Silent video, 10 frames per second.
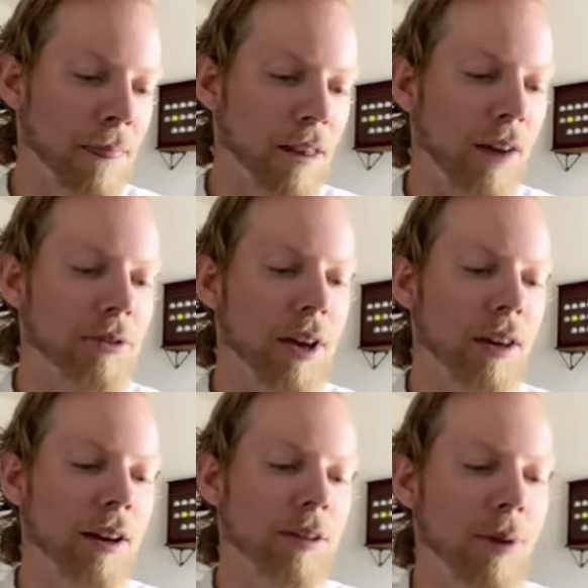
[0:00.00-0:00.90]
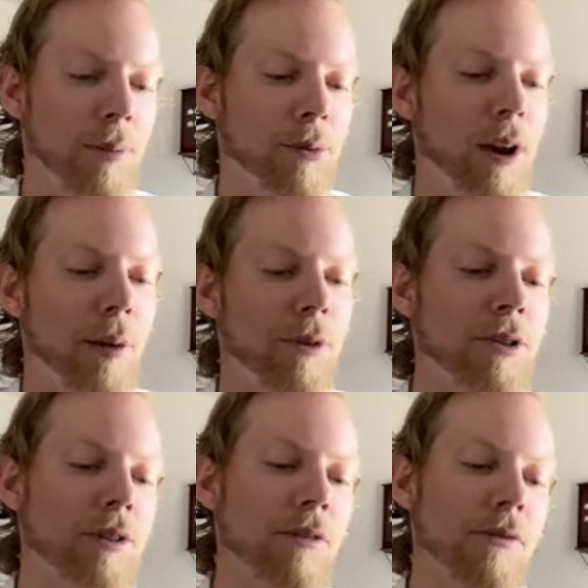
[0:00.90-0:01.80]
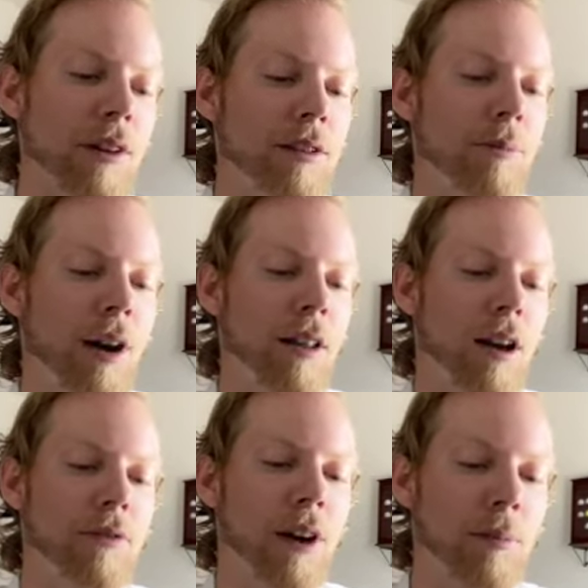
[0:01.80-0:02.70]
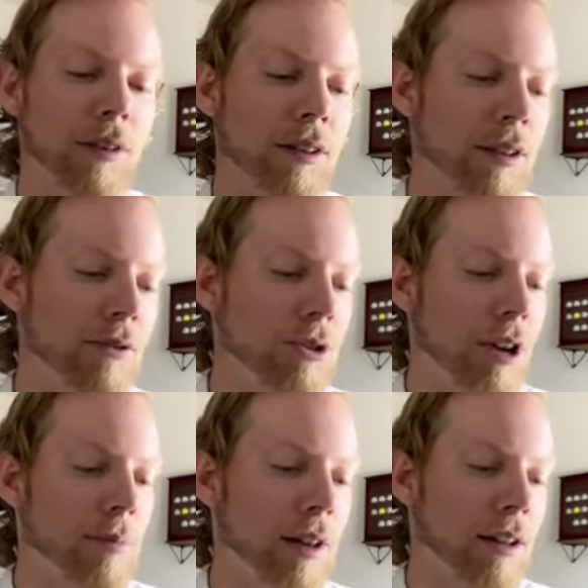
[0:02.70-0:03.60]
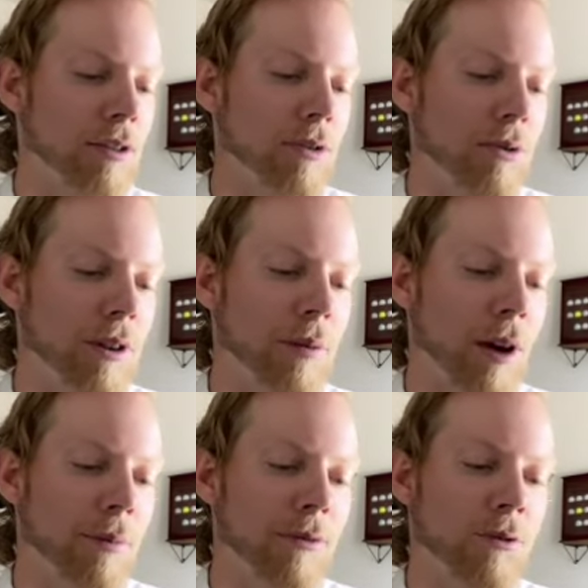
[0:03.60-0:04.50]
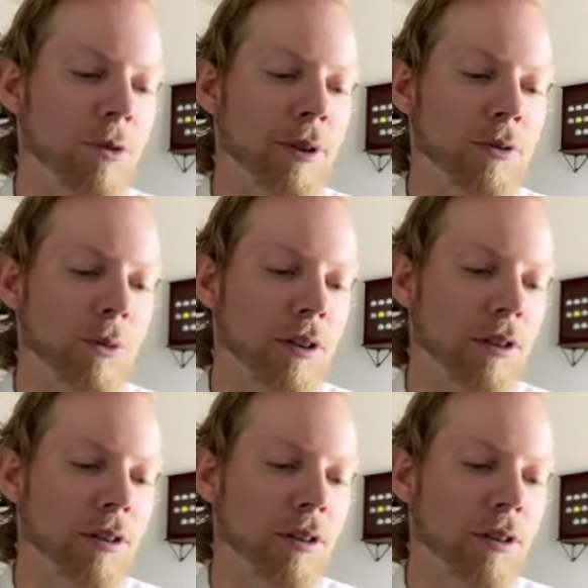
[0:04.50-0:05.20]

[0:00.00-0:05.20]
I've taken as my parameters the events in my life I believed shaped that story and my performance work.